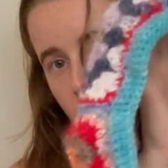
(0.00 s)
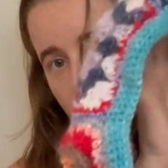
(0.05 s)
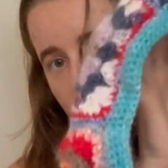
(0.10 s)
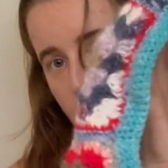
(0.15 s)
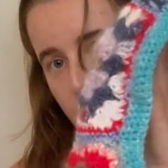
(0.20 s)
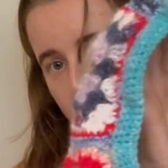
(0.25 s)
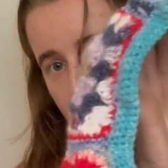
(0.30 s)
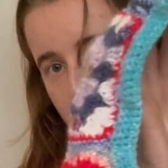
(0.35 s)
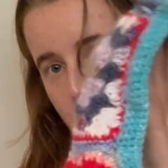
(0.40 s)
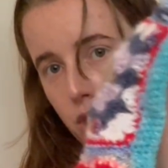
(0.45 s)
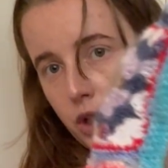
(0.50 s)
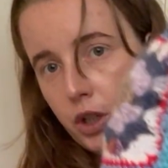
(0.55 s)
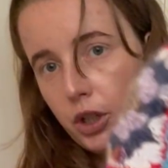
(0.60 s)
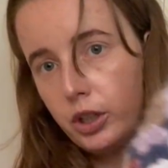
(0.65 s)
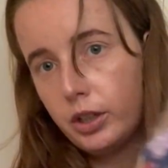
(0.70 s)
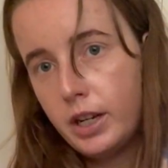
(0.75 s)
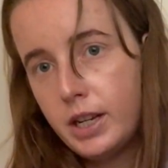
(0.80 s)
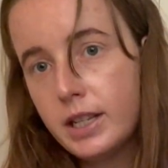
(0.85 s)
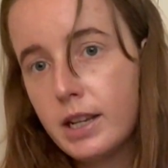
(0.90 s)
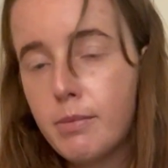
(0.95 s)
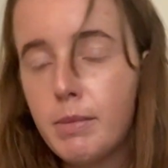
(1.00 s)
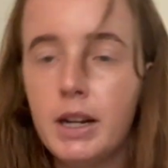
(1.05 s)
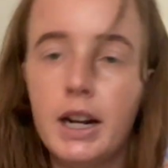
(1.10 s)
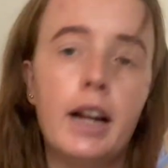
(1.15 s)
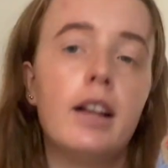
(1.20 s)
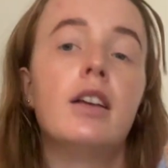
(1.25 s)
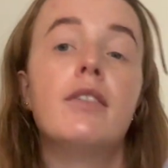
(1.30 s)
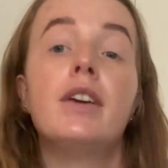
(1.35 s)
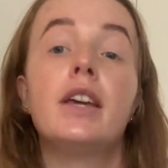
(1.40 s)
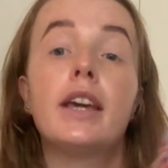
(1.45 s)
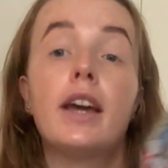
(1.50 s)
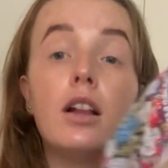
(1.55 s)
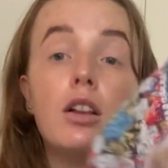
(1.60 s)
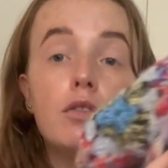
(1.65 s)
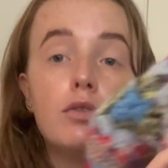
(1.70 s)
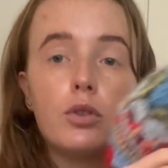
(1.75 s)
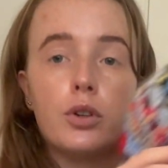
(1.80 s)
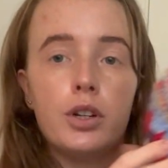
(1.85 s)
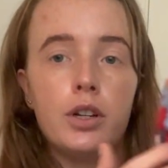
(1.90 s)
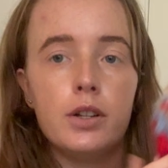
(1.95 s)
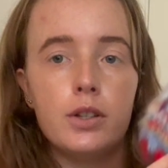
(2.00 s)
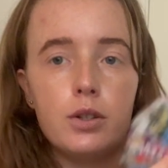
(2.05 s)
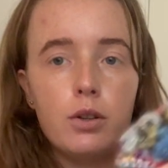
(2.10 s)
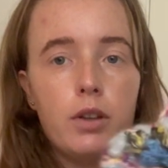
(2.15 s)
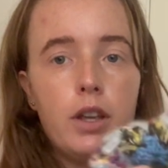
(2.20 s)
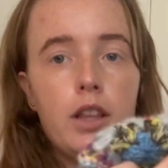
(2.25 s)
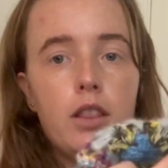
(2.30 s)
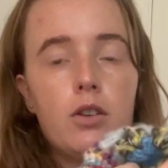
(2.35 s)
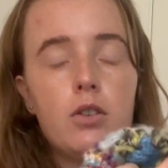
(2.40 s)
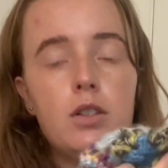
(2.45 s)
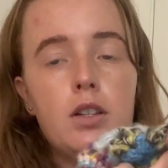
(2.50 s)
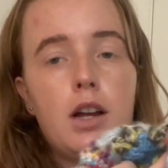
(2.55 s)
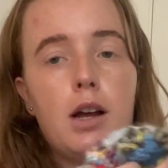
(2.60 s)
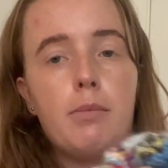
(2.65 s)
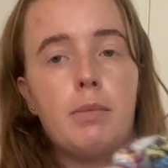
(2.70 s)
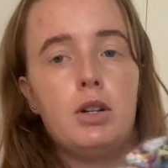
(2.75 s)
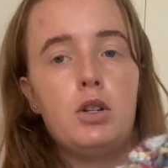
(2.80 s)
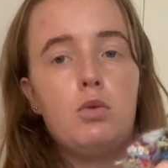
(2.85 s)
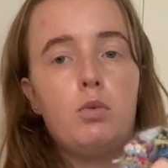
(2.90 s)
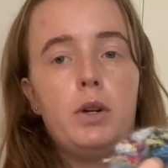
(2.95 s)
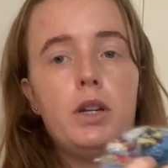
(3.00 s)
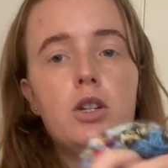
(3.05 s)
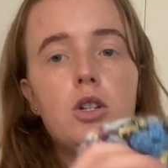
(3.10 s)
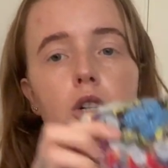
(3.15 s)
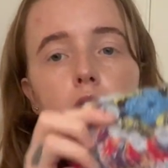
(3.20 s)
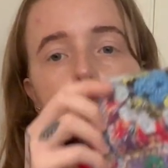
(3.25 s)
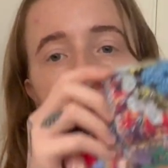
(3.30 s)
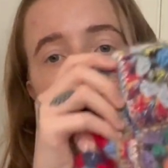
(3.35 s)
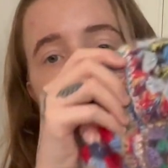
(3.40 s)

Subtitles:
and winter girlies. I mean, I live in California, so like there's not much winter,